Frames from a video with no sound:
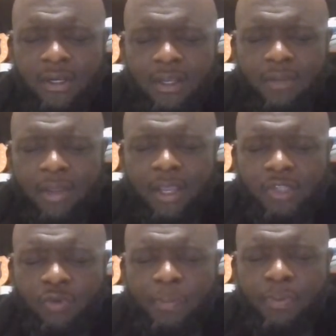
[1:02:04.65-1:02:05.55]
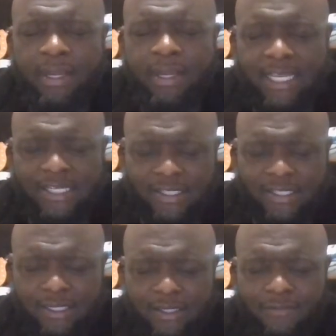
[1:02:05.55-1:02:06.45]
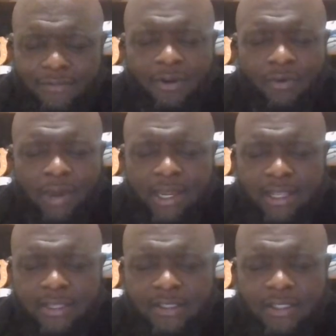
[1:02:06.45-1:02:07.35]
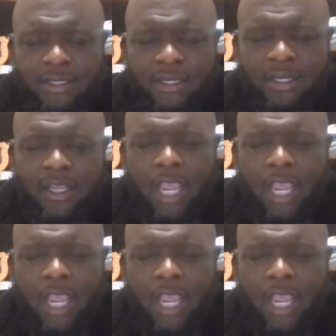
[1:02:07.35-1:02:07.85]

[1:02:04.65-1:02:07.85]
because we're predestined for greatness, and we